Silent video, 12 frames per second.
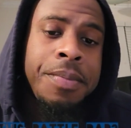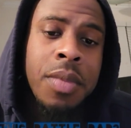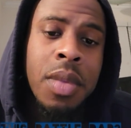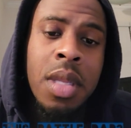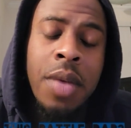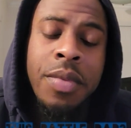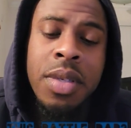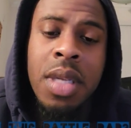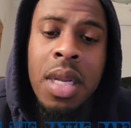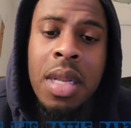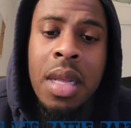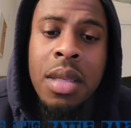never
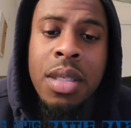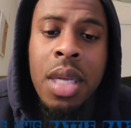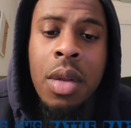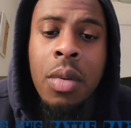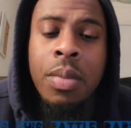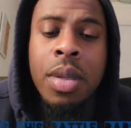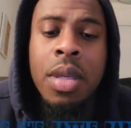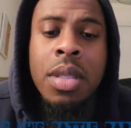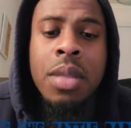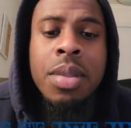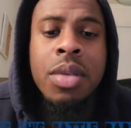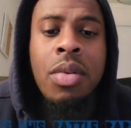checked out the channel, please
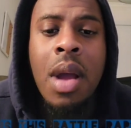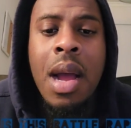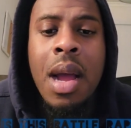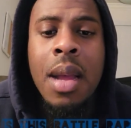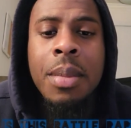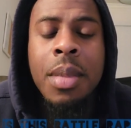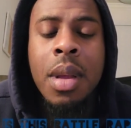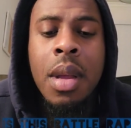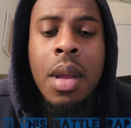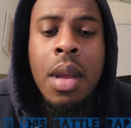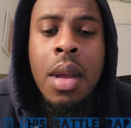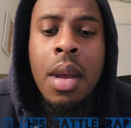subscribe.
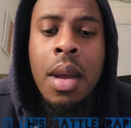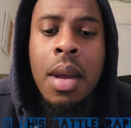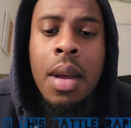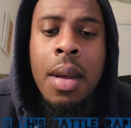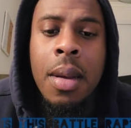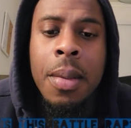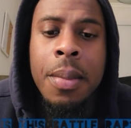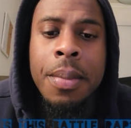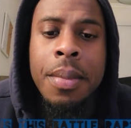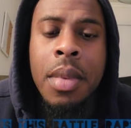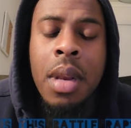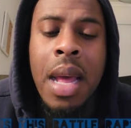
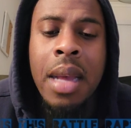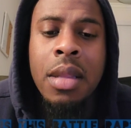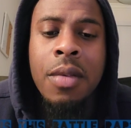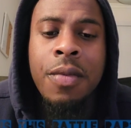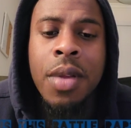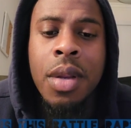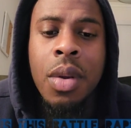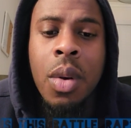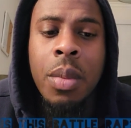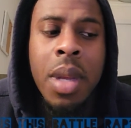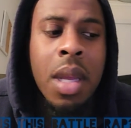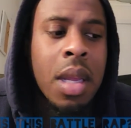Like the
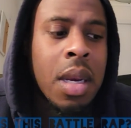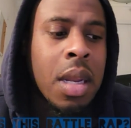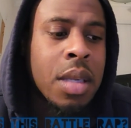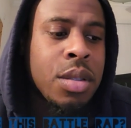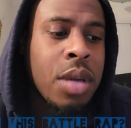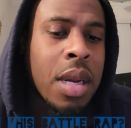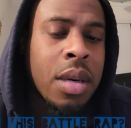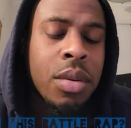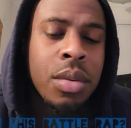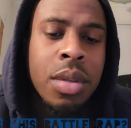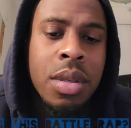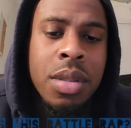video, man. I try to
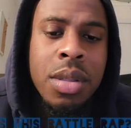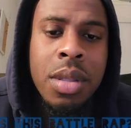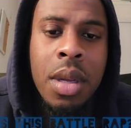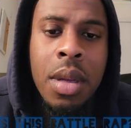do this